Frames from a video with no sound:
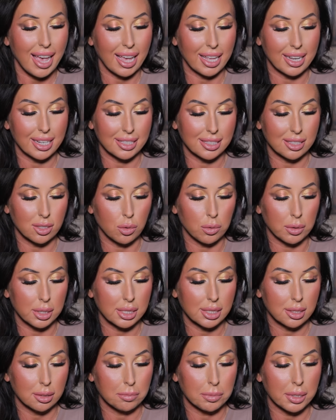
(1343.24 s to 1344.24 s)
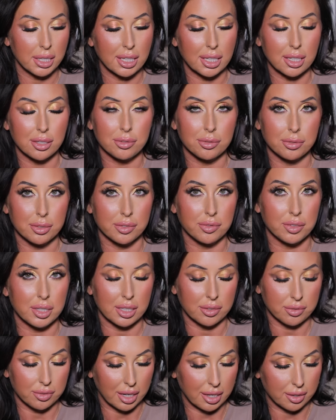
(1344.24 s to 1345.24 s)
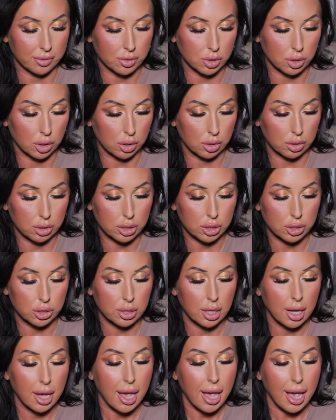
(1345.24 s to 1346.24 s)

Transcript: and it's going to be fifty-five dollars.